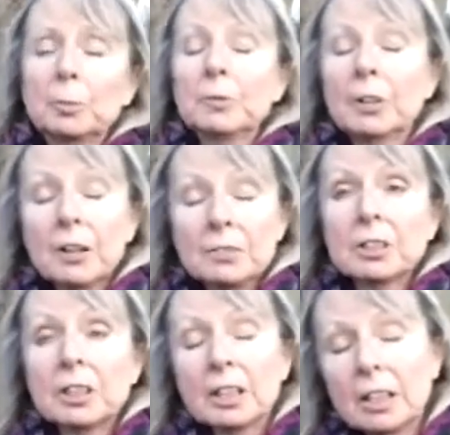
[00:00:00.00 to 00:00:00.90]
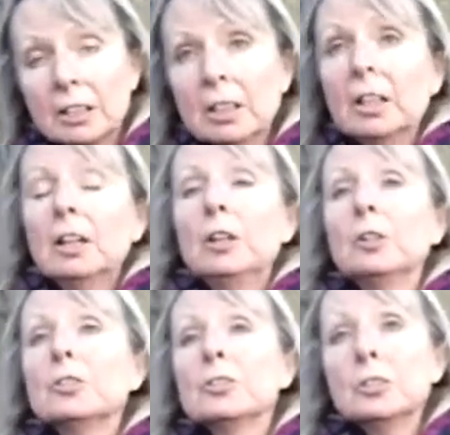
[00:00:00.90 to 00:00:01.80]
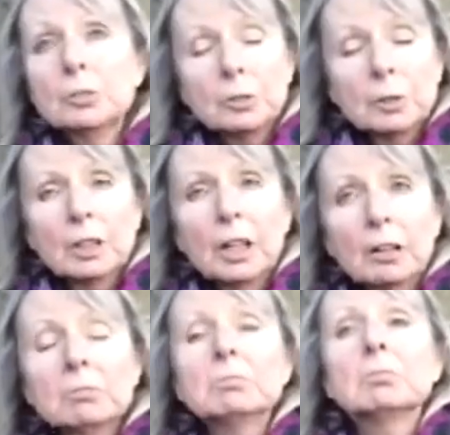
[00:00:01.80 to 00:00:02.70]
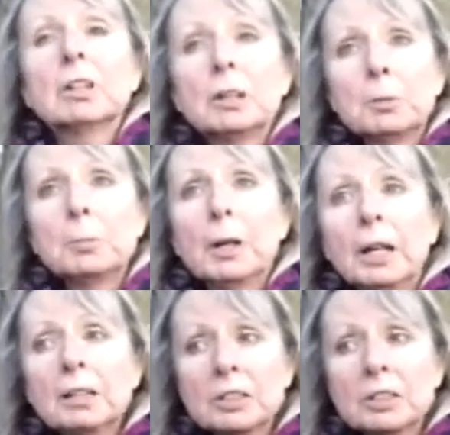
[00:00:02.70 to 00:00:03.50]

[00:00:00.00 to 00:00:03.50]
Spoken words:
But if you haven't done it then, you can still do it now, get it prepared.